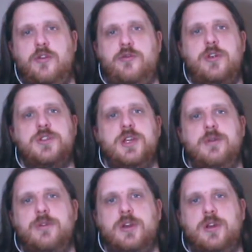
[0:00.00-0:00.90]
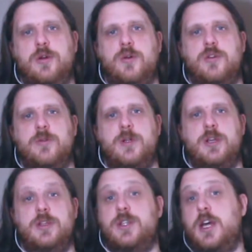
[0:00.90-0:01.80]
First thing we're going to go over
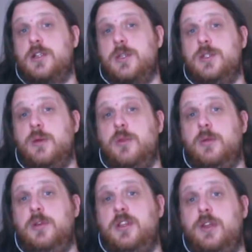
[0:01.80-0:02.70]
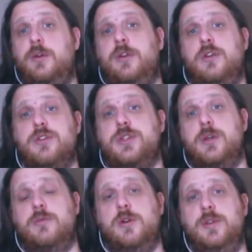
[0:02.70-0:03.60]
is actually some of the materials
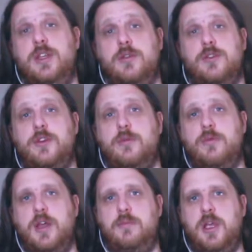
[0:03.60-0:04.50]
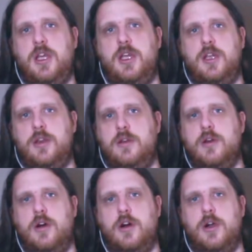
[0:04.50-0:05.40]
that we'll be using when
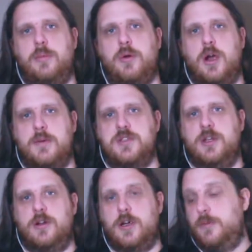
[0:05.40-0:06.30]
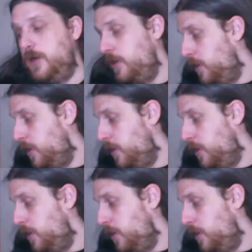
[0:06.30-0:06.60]
making our props and armor.